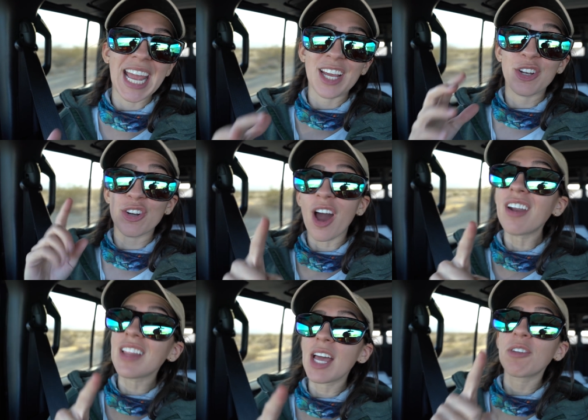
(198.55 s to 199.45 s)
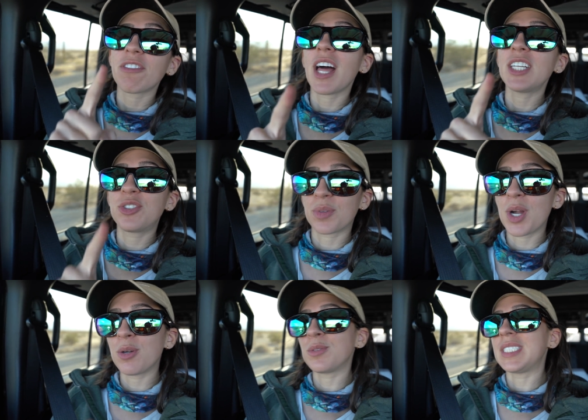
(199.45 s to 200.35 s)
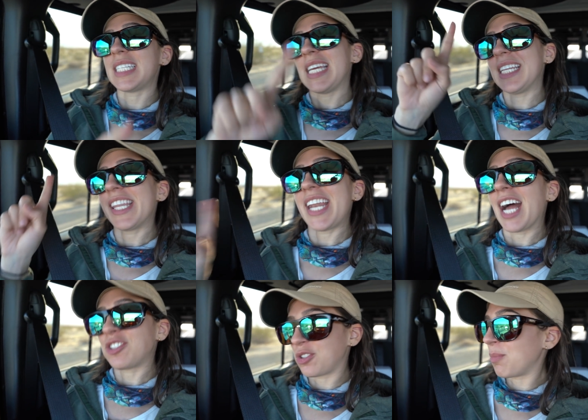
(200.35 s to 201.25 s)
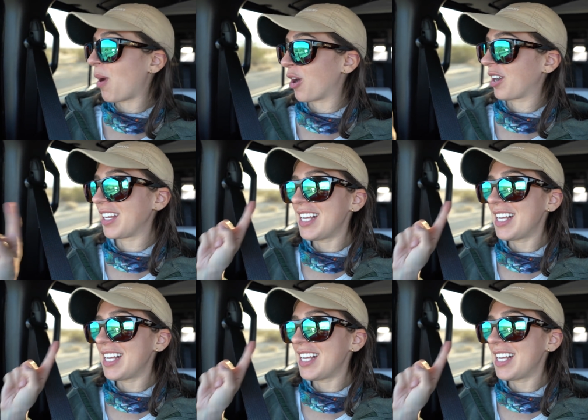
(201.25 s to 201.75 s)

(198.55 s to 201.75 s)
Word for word: and you're not allowed to fly drones in the national park.